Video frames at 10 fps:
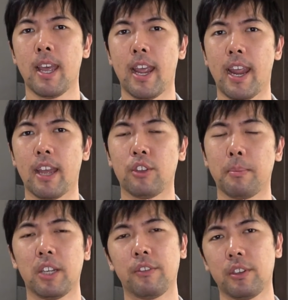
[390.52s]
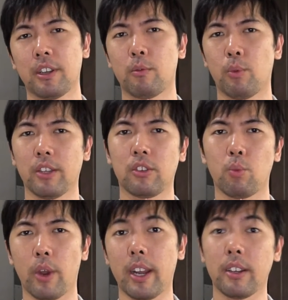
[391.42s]
and there are many different type of
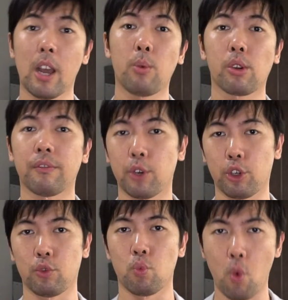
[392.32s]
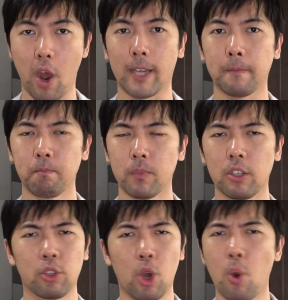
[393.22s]
ransomware, and now we're on version one.
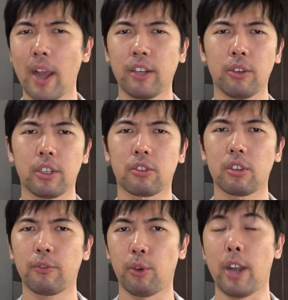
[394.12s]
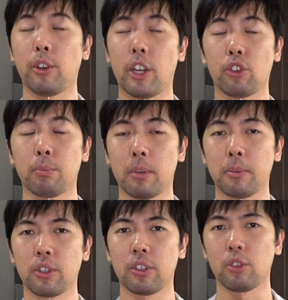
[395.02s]
So the whole idea is for education
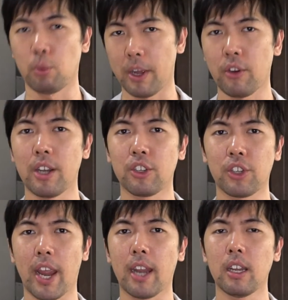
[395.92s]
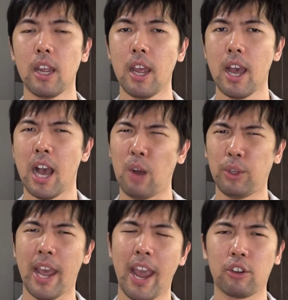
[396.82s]
purposes to better understand how
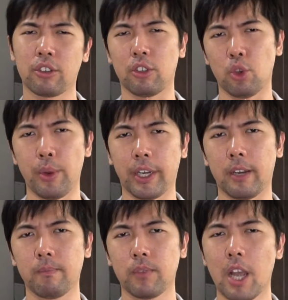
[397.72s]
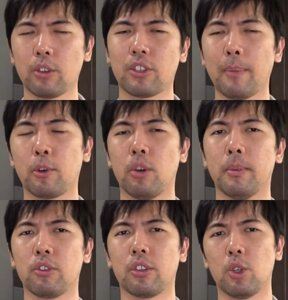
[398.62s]
the hackers are doing it, how the cyber
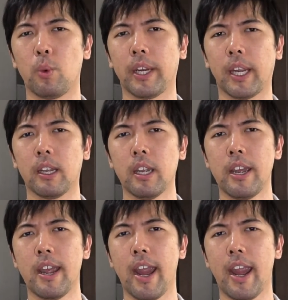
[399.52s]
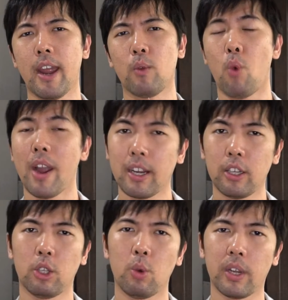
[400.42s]
criminals are doing it, and why are
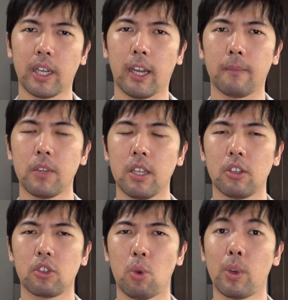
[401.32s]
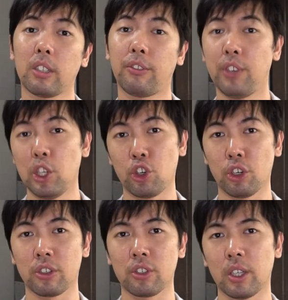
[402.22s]
they doing it? So what are the
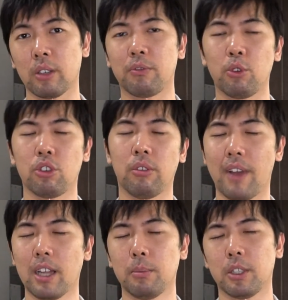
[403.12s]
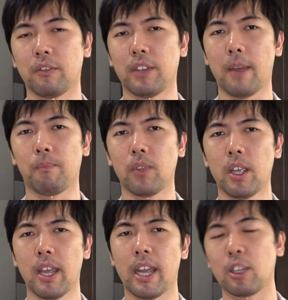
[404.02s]
features in the future development of them?
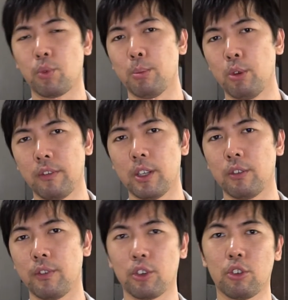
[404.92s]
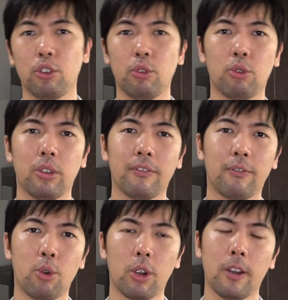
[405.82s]
And as we move into version two, three, and
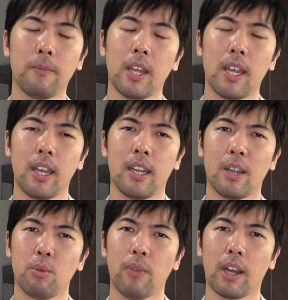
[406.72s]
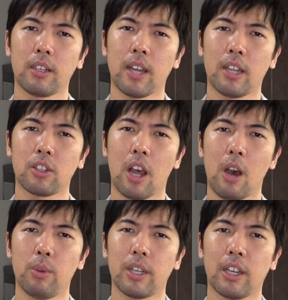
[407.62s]
four, then we recognize
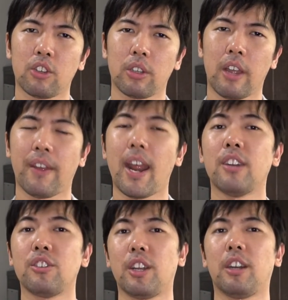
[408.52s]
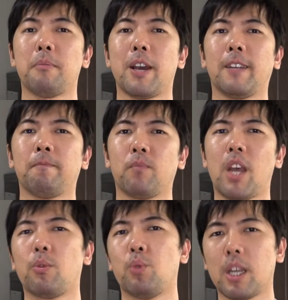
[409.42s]
how we can actually have an end state in mind,
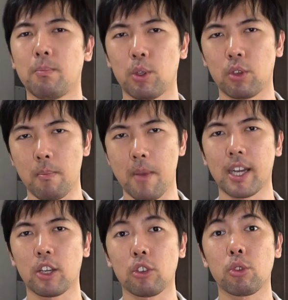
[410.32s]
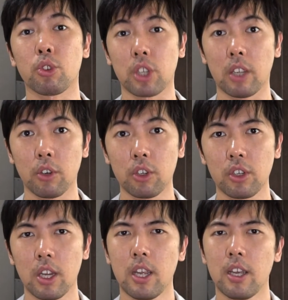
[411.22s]
how we can build command and control
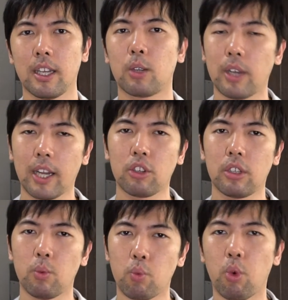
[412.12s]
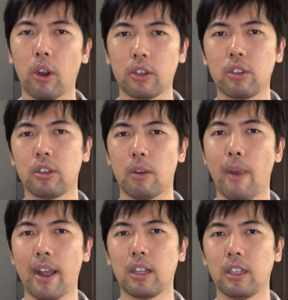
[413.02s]
servers that can actually work
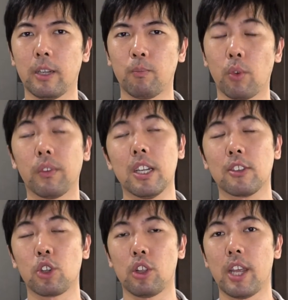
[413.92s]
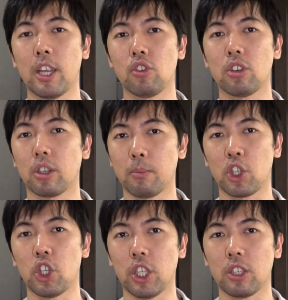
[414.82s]
directly with the installed agent on the
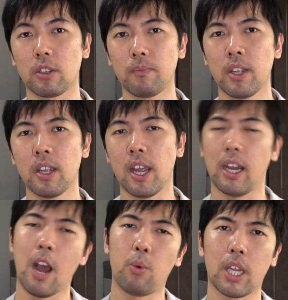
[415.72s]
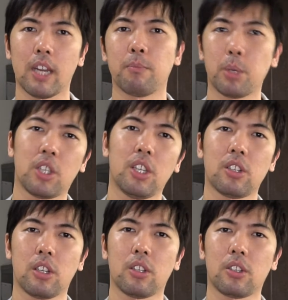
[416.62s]
machines, and then how we can have
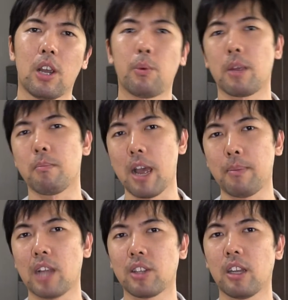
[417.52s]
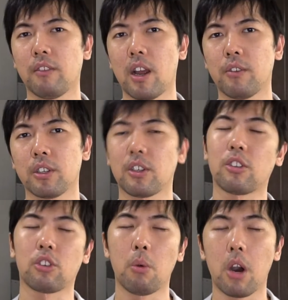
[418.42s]
persistence, how we can bypass antivirus,
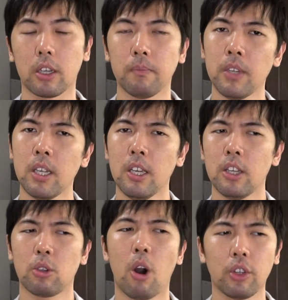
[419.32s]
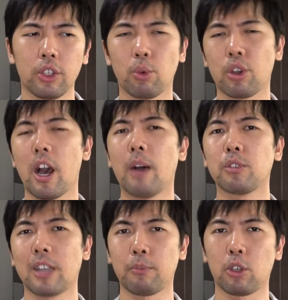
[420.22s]
and so on. So all these will come
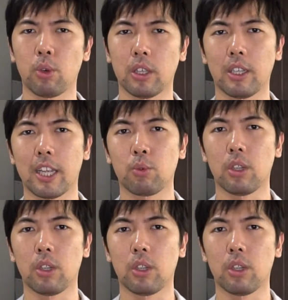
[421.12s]
subsequently as